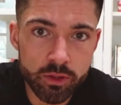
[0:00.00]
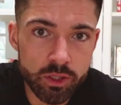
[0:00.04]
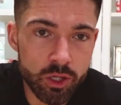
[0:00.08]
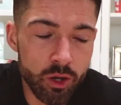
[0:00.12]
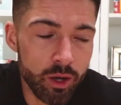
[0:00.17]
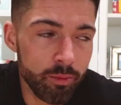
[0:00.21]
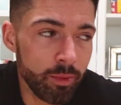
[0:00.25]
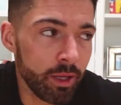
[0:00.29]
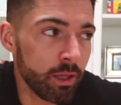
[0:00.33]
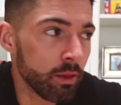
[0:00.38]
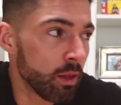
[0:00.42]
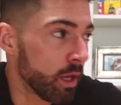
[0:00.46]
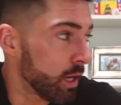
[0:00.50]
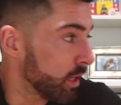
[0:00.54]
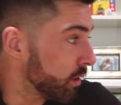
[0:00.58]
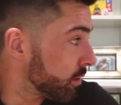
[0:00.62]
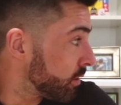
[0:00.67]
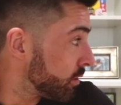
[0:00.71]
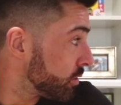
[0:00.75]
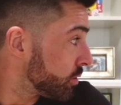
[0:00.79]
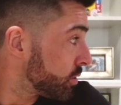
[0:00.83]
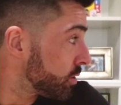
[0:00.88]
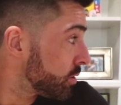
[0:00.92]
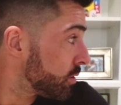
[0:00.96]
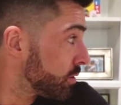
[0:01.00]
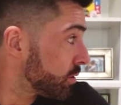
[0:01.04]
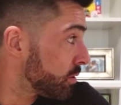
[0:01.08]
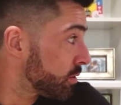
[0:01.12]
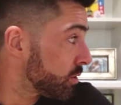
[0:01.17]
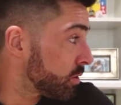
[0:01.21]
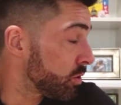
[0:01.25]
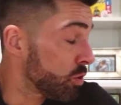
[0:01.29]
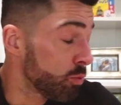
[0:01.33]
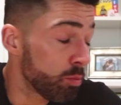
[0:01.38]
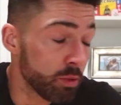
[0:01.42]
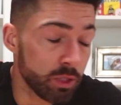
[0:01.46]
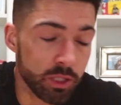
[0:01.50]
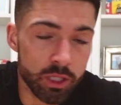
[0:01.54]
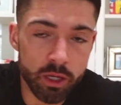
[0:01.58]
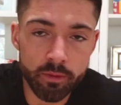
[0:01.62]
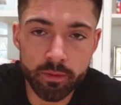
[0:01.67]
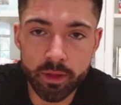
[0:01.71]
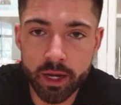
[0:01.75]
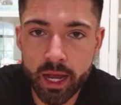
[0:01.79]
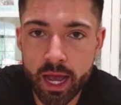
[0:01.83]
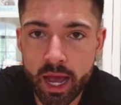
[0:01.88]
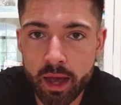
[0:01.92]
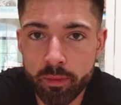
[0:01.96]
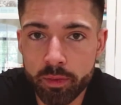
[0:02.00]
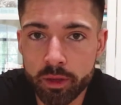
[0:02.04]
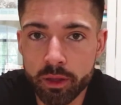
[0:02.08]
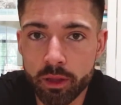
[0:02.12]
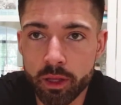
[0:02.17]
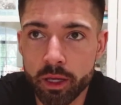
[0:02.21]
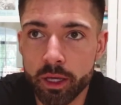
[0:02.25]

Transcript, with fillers: So I mean, like there's stupid stuff that happened.